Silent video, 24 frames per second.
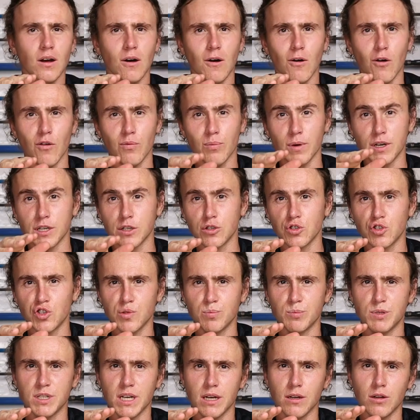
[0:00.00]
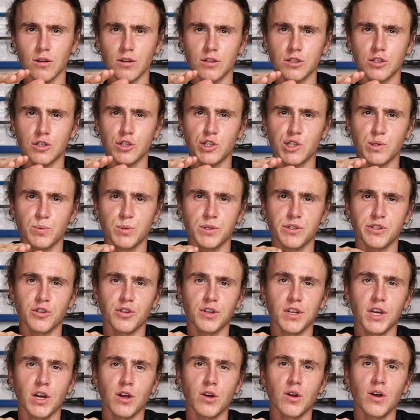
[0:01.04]
of my YouTube channel on YouTube
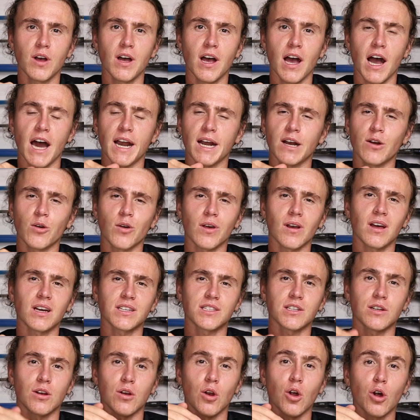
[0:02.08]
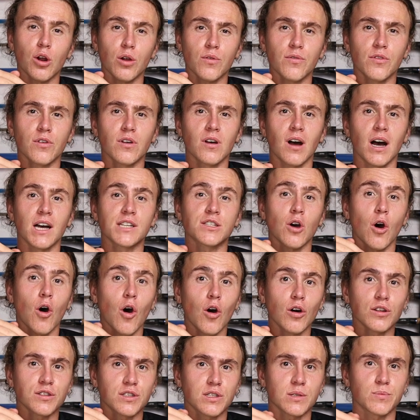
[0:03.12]
Studio, and I realized a lot of you guys
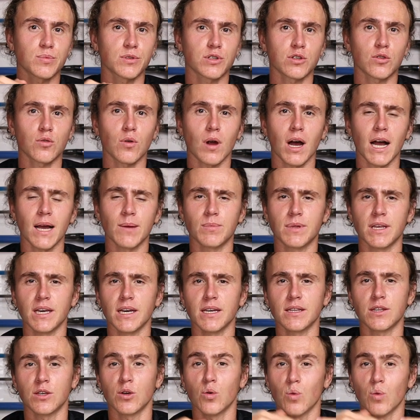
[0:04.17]
aren't subscribed yet.